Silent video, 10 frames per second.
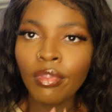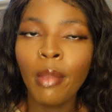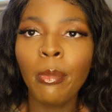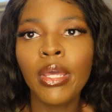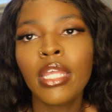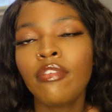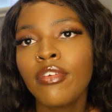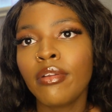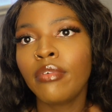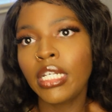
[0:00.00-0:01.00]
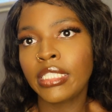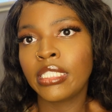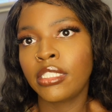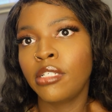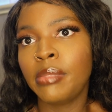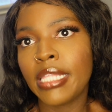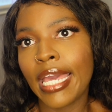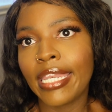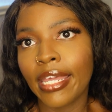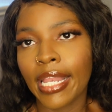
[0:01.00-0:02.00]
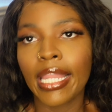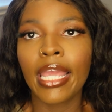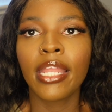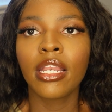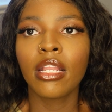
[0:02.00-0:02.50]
But if it was to be that down the line,